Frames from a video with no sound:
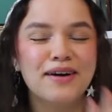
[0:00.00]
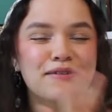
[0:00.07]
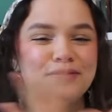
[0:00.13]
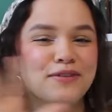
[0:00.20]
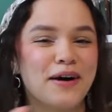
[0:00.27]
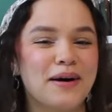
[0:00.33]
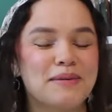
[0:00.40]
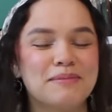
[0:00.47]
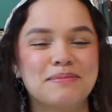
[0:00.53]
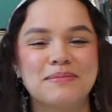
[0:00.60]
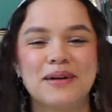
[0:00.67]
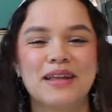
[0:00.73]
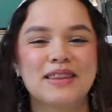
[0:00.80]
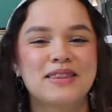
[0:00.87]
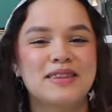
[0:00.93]

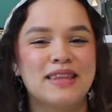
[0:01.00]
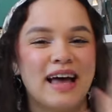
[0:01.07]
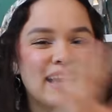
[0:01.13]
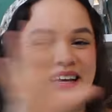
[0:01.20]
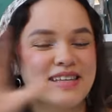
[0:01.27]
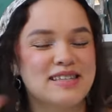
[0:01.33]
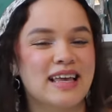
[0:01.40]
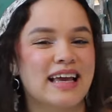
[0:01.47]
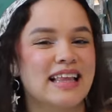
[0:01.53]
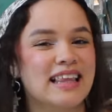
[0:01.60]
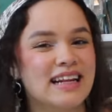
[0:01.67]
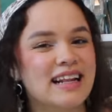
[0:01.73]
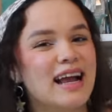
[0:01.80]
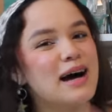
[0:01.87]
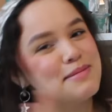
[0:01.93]
from that is like a
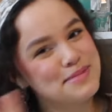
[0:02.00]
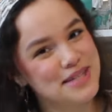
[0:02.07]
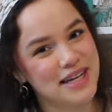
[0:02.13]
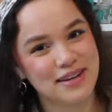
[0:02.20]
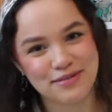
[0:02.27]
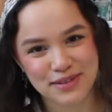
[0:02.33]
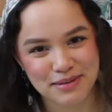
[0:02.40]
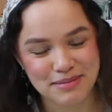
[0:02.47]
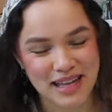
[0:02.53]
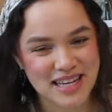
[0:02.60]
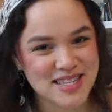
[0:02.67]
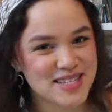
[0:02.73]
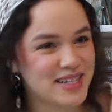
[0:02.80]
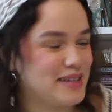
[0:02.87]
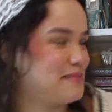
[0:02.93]
little update from
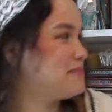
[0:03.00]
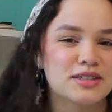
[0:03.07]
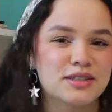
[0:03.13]
last time.